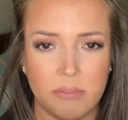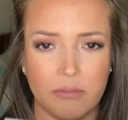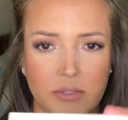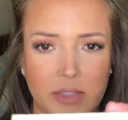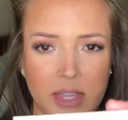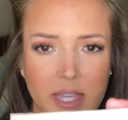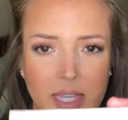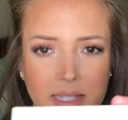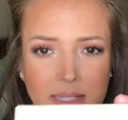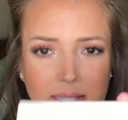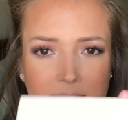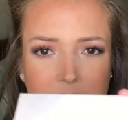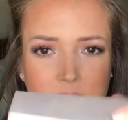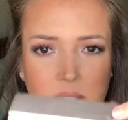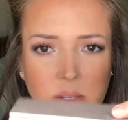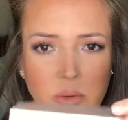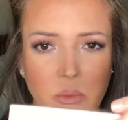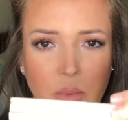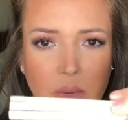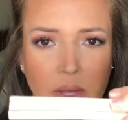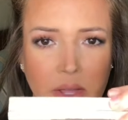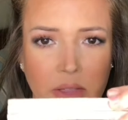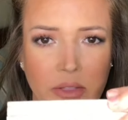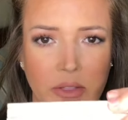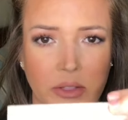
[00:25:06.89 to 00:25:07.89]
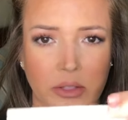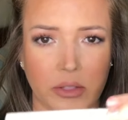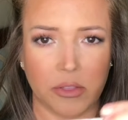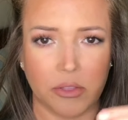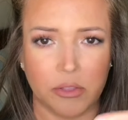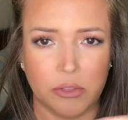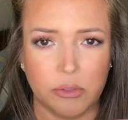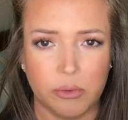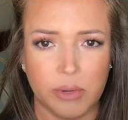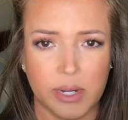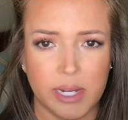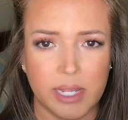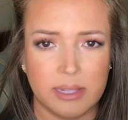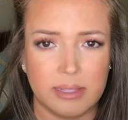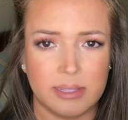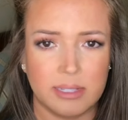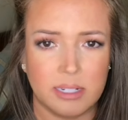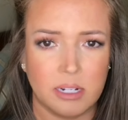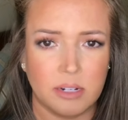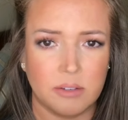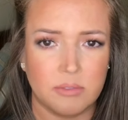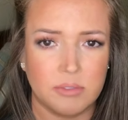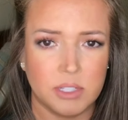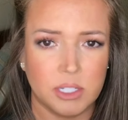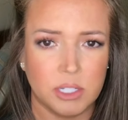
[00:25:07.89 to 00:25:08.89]
this with 3 instead
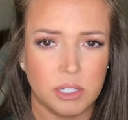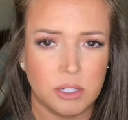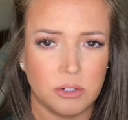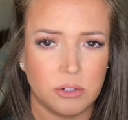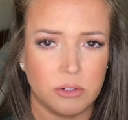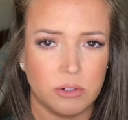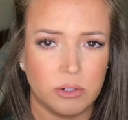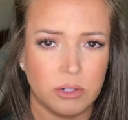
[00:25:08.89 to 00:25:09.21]
of 2.